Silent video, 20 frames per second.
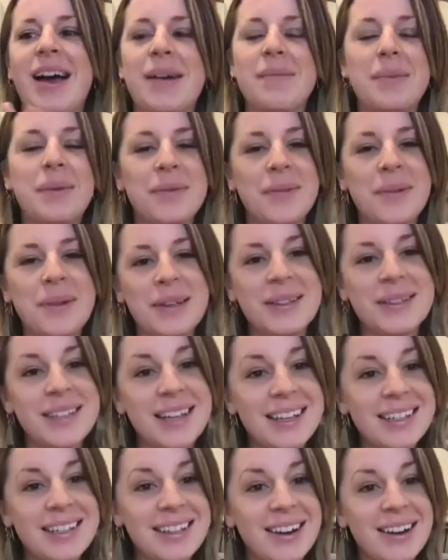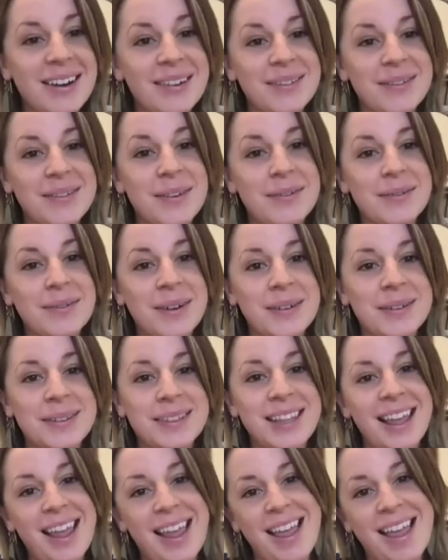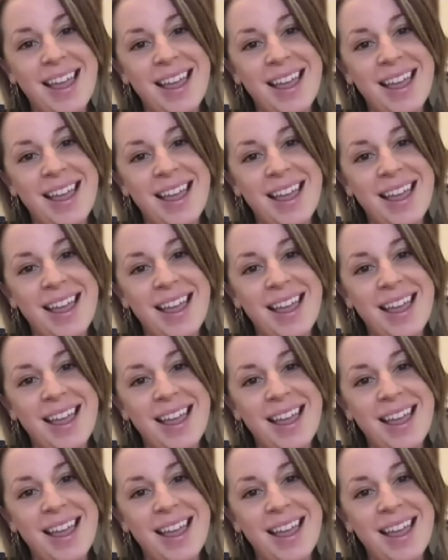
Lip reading: before you taste our rosé?